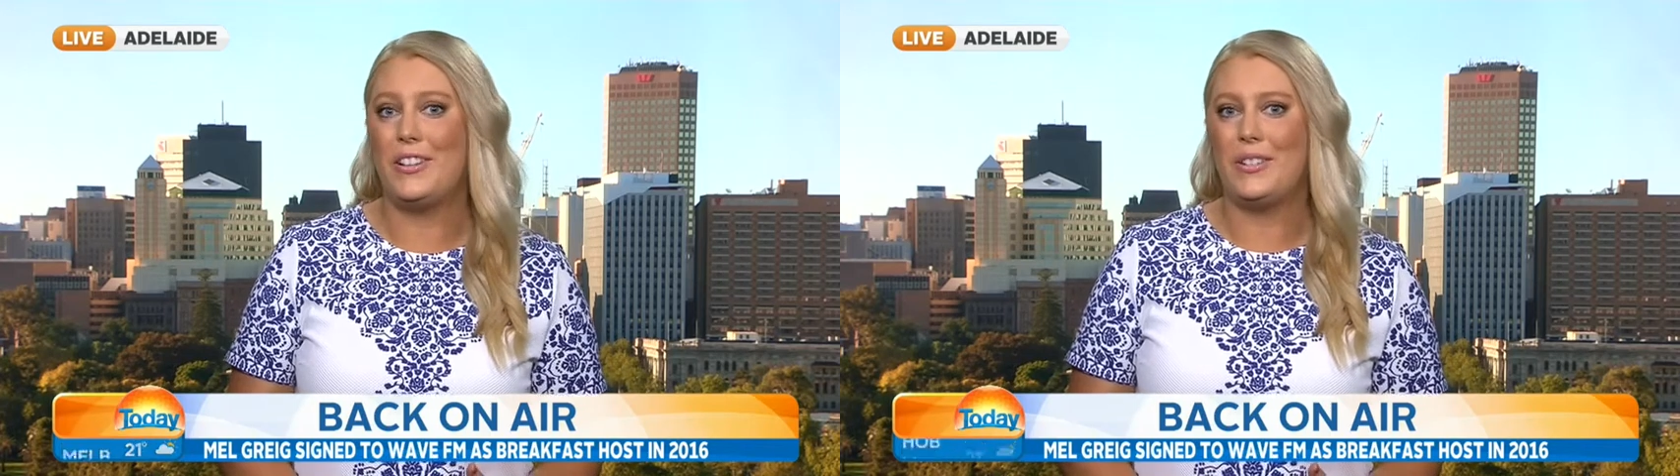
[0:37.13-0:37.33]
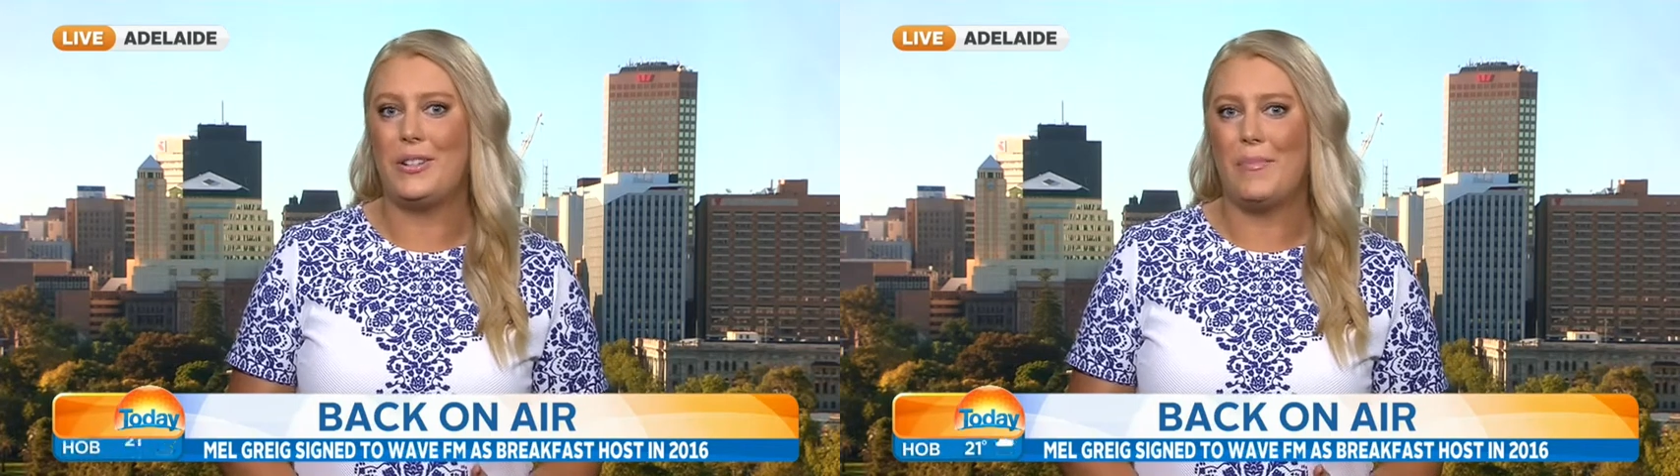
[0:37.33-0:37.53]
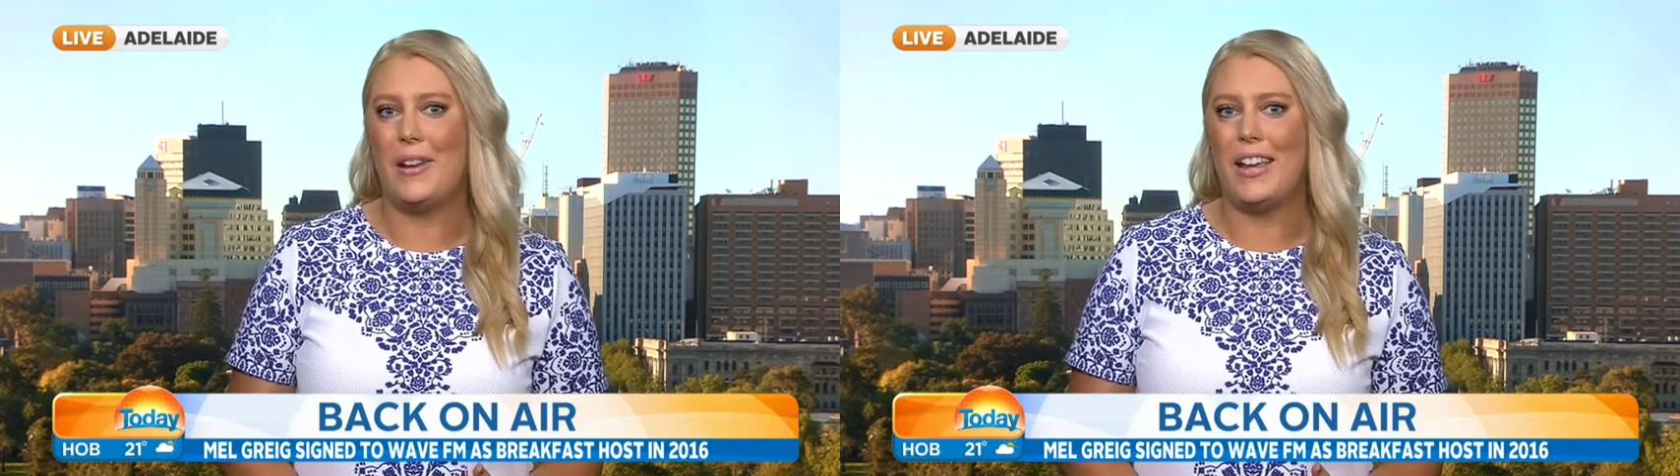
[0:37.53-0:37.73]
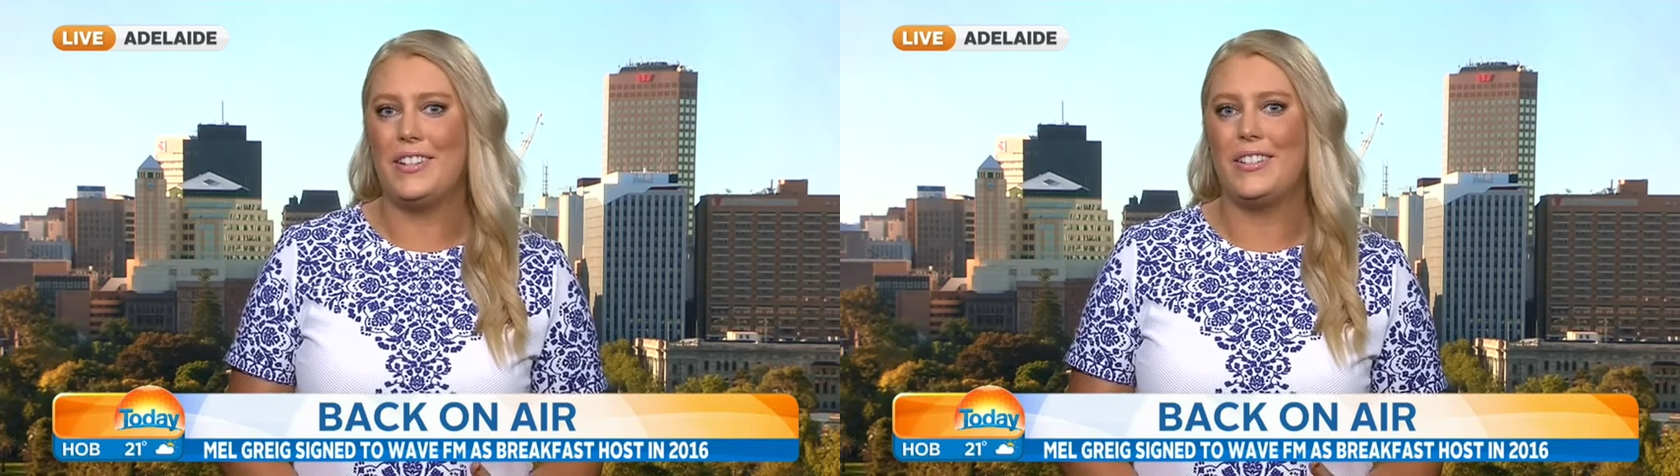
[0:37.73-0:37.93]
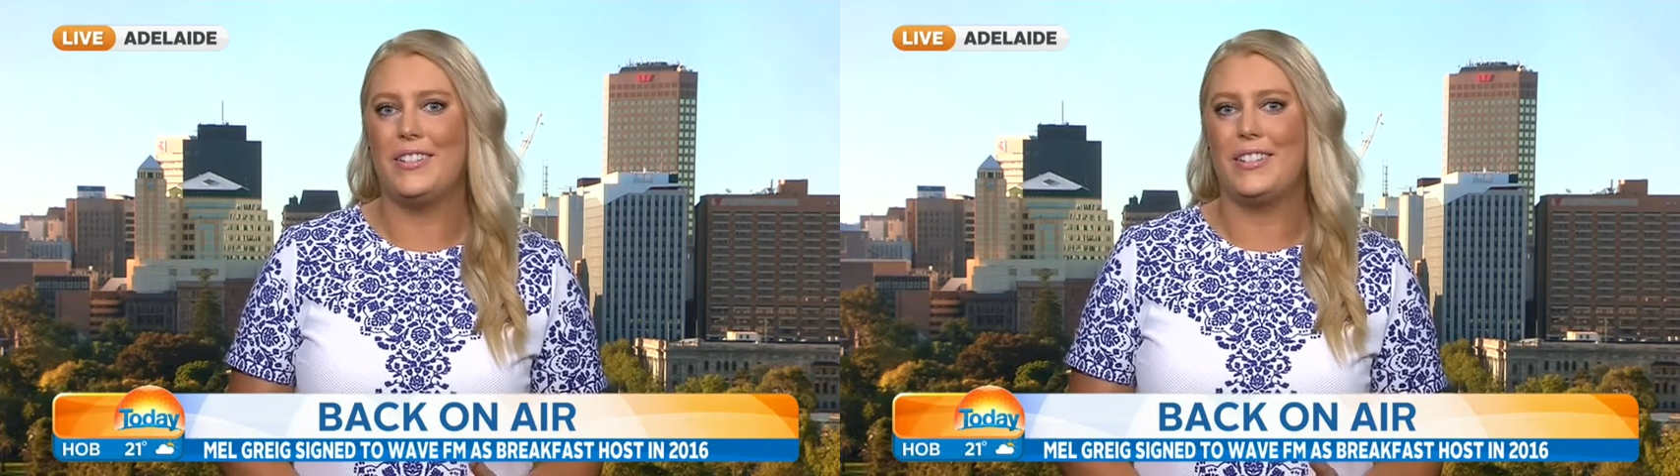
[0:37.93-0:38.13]
and
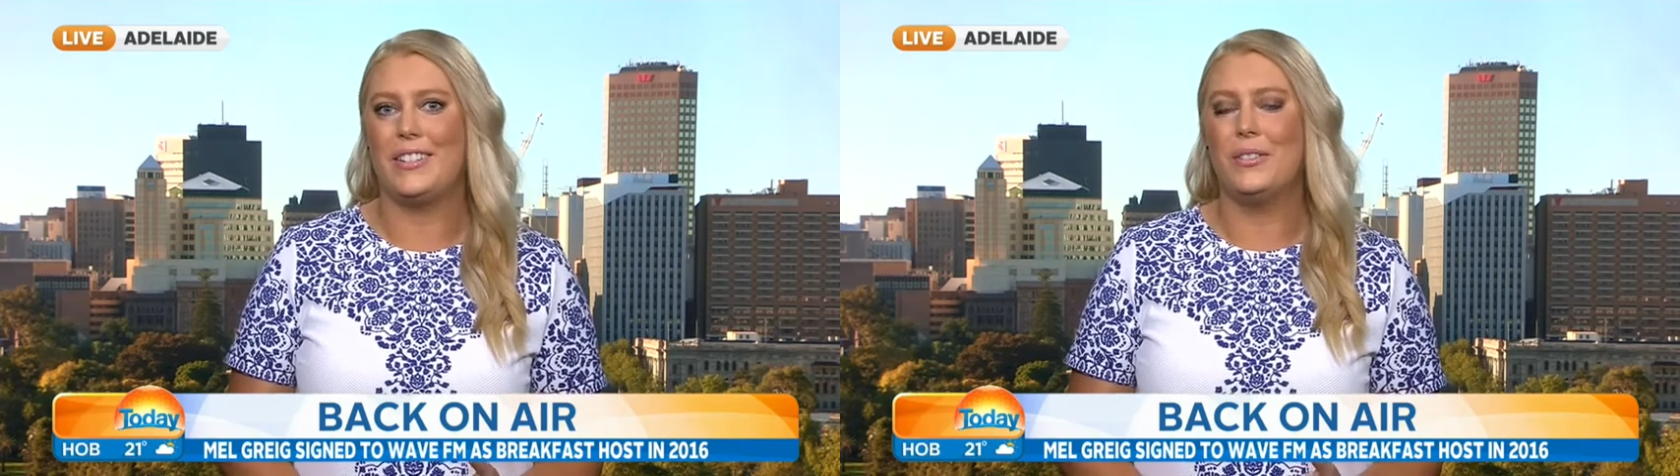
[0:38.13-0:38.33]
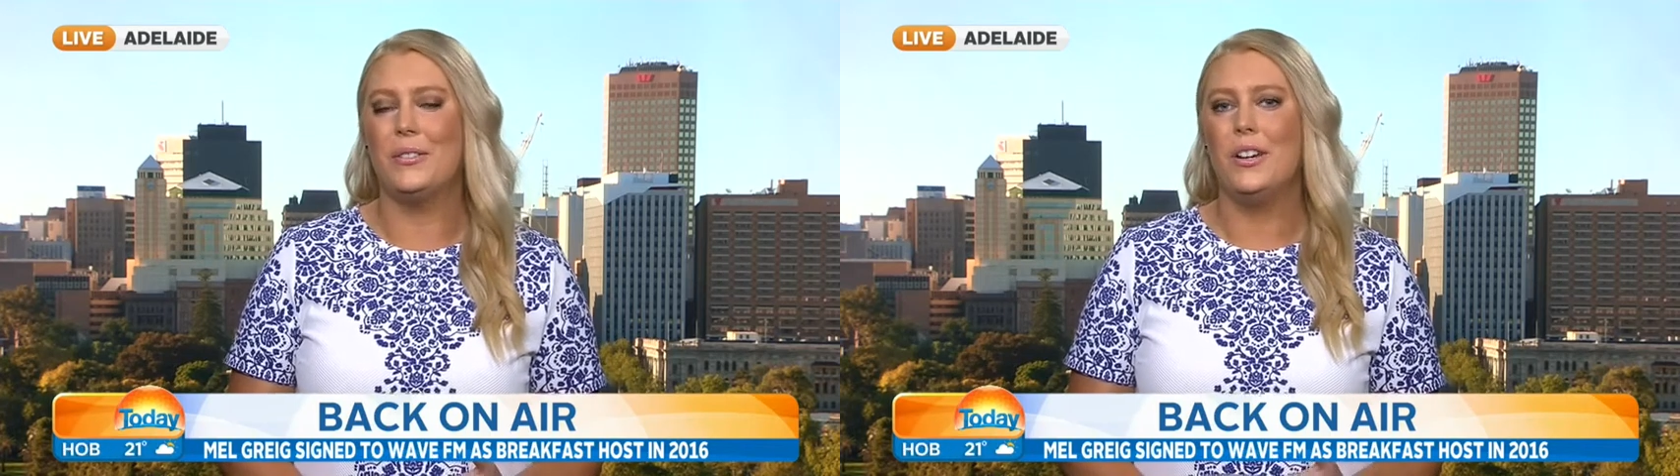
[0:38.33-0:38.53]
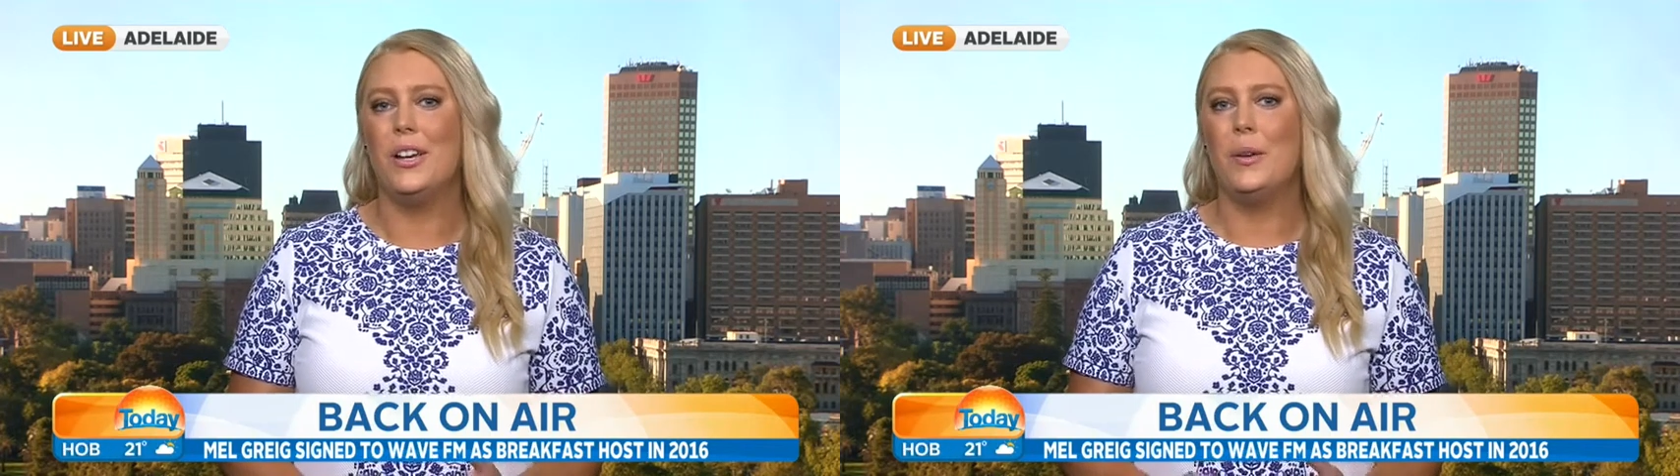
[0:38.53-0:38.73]
determination still